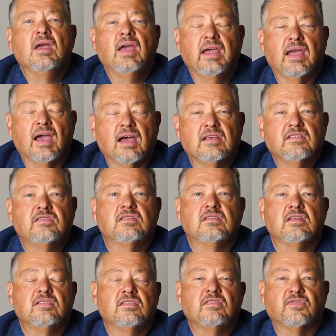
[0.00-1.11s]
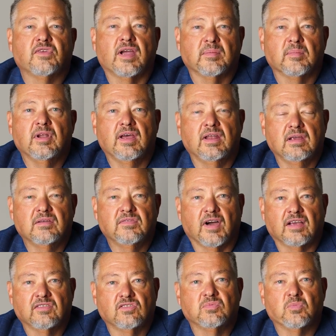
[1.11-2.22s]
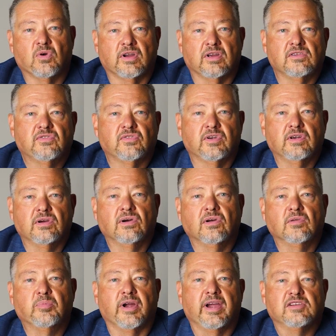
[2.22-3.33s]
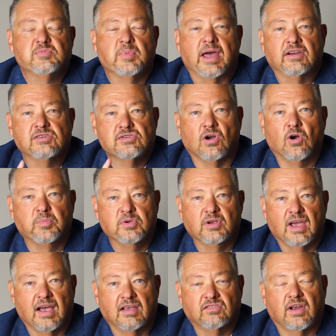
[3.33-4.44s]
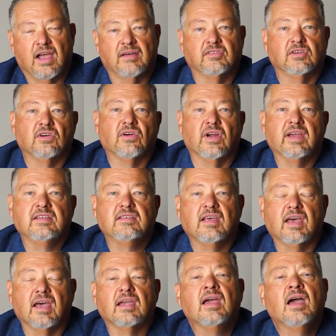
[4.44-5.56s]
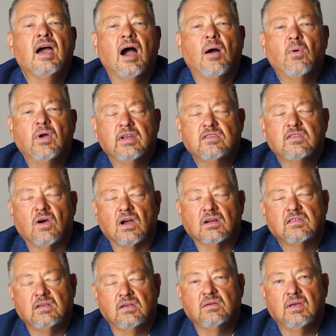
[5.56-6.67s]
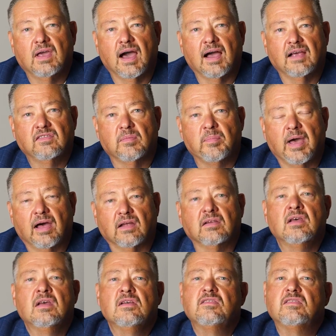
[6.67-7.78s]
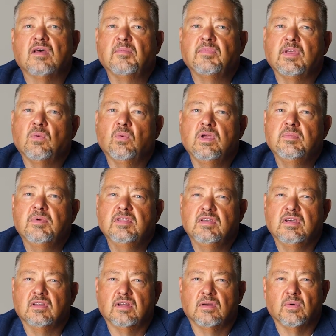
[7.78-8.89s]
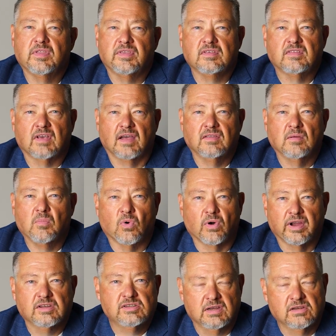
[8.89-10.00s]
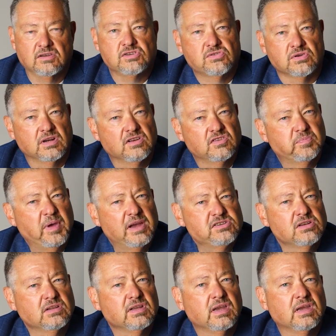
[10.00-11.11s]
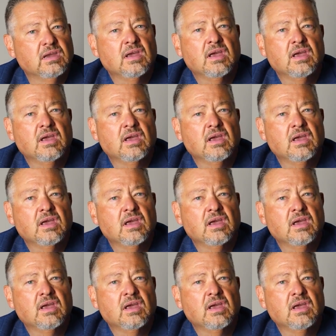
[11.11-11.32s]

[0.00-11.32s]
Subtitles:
Hey guys, this is Frank Minetti, Advisors Mortgage Freehold Branch Manager. Hope you guys are having a great day. I want to talk to you guys about something we've been dealing with inside the mortgage industry, and especially